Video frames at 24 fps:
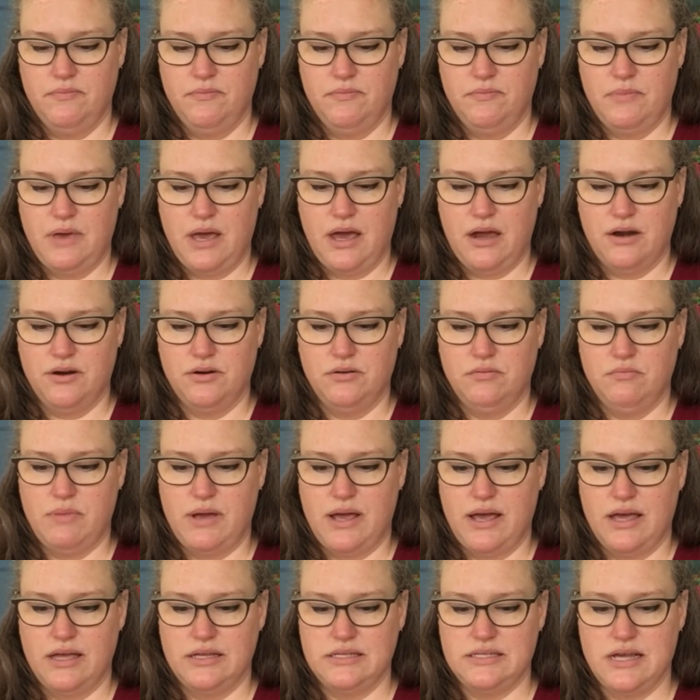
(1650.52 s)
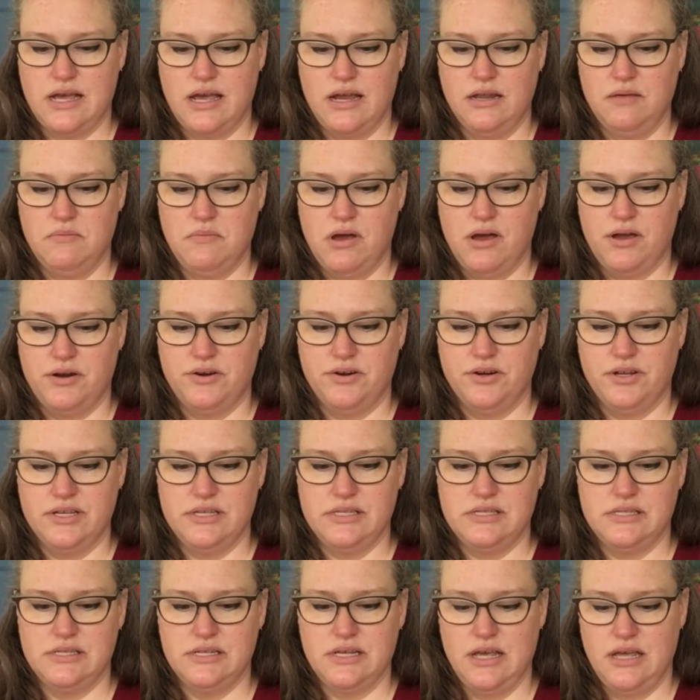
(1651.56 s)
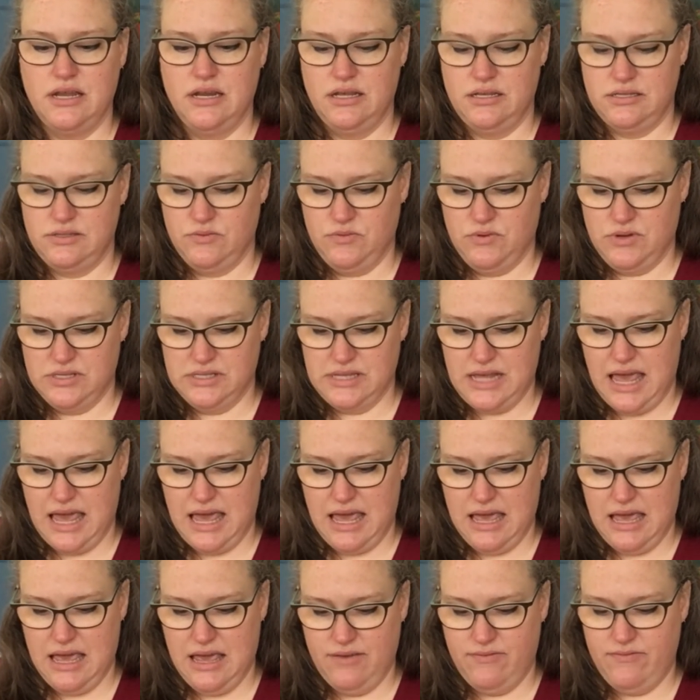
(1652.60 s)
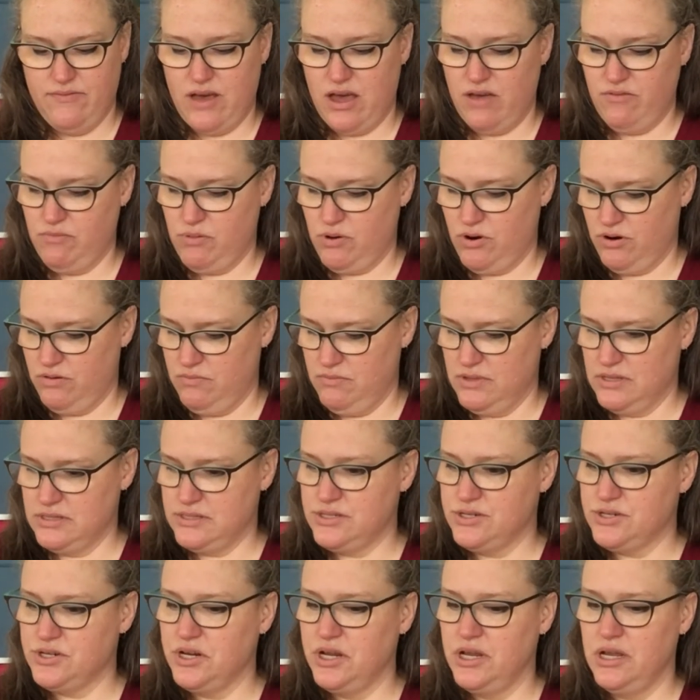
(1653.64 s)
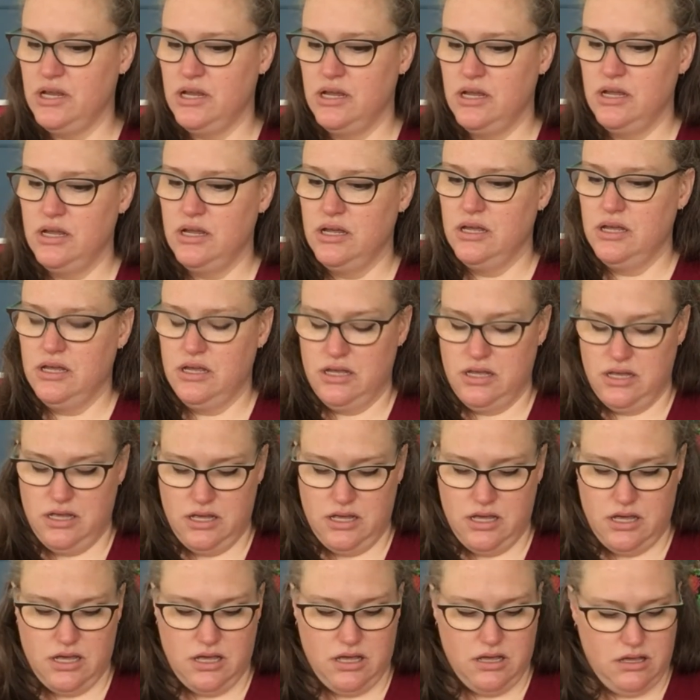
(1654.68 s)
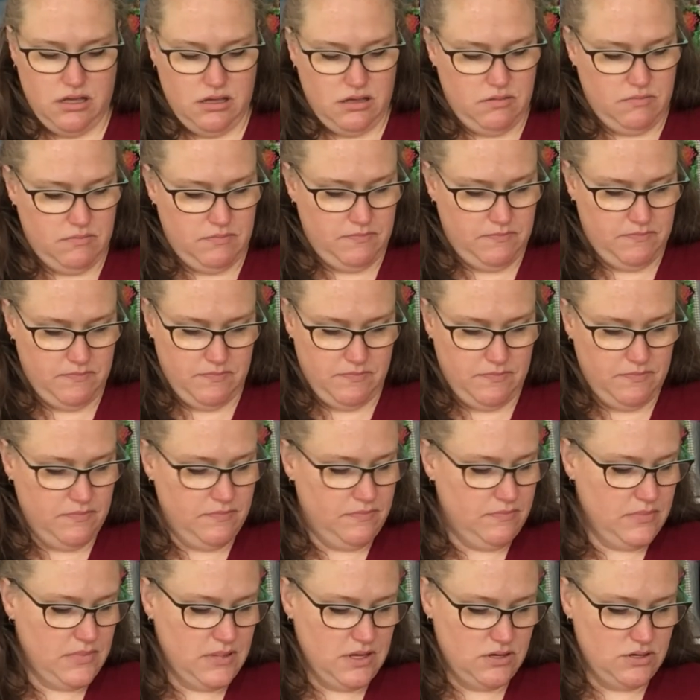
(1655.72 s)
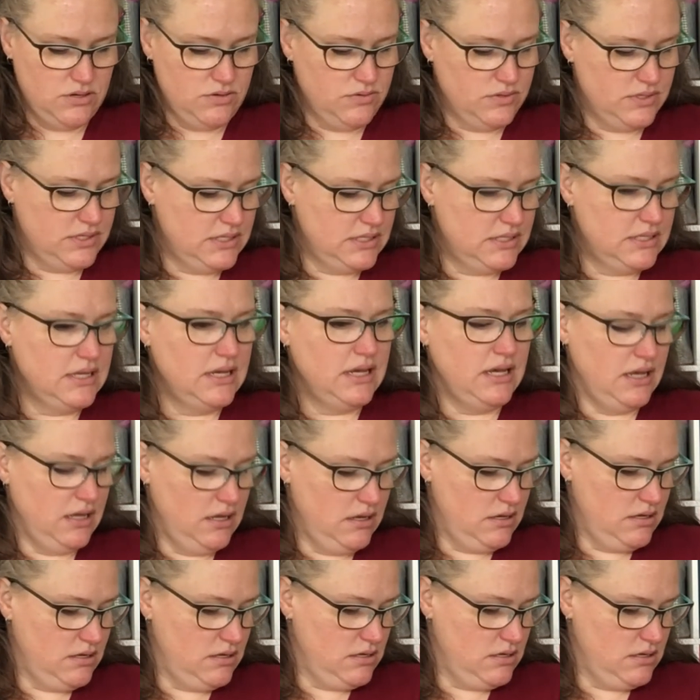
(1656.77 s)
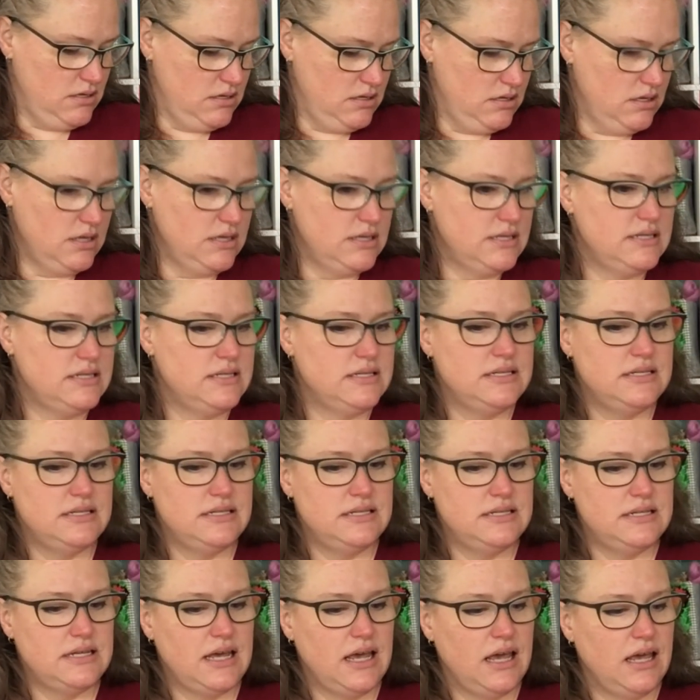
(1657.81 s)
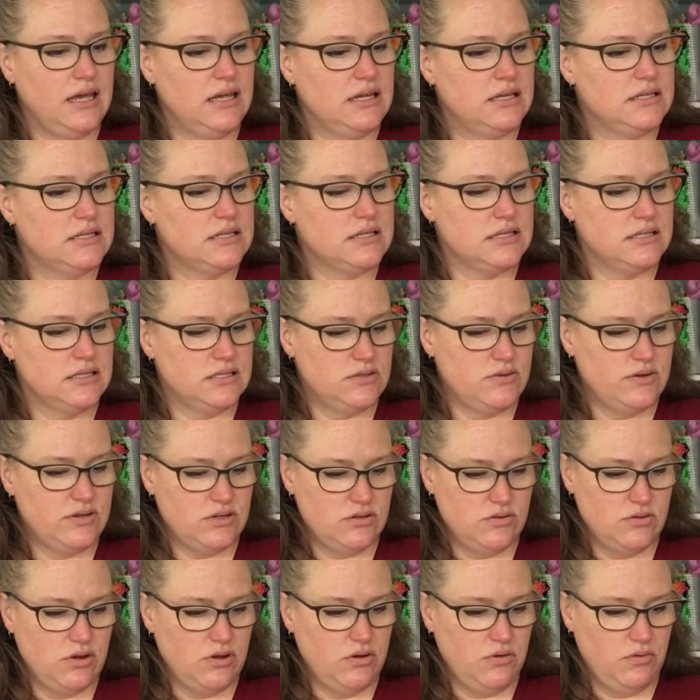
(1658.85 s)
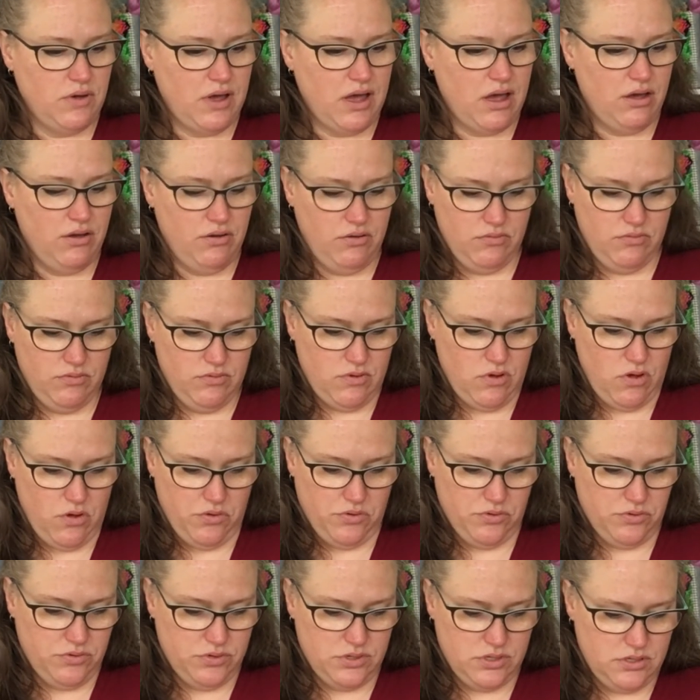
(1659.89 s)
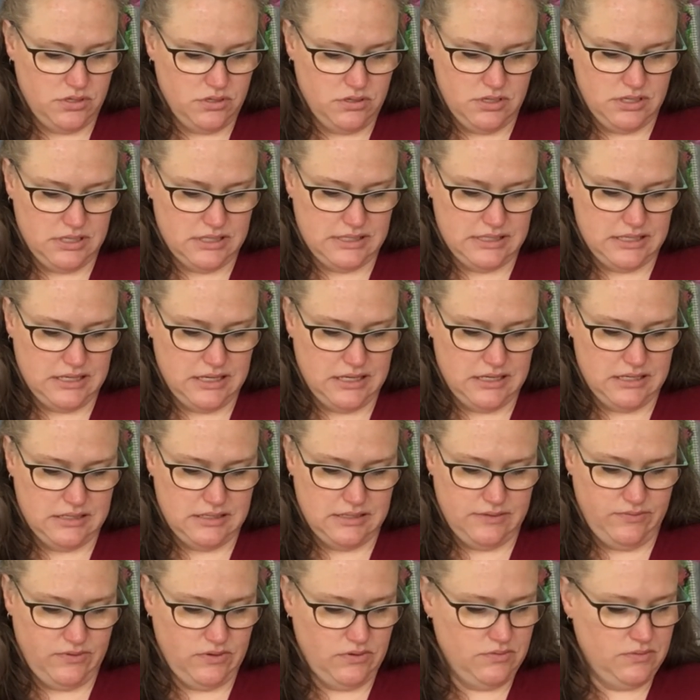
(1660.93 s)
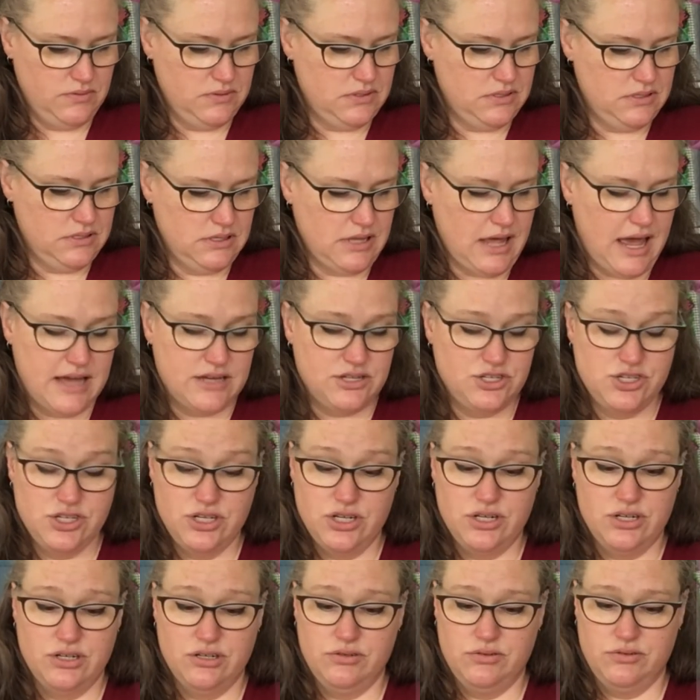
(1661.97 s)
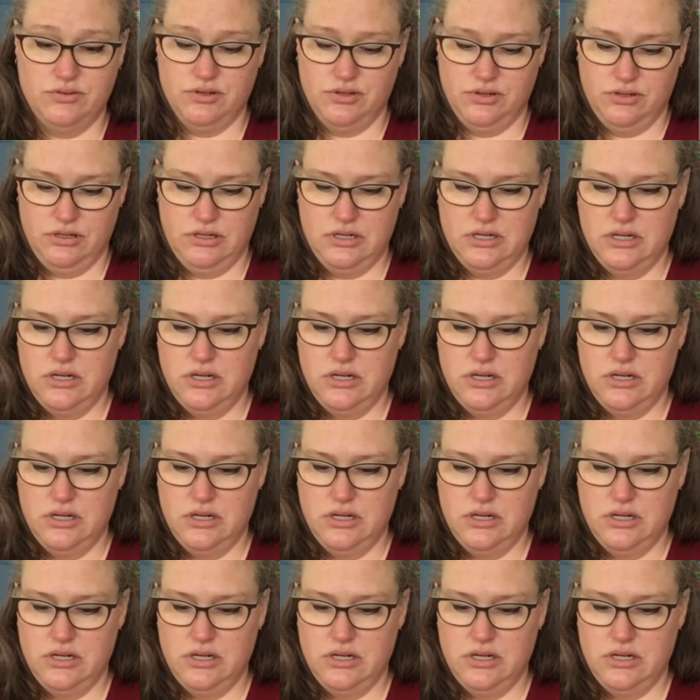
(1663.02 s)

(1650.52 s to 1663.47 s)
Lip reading: pattern by Tiny Modernist, and it was a 5-part mystery. I don't see a date, so I don't know how old this is, if it was last year or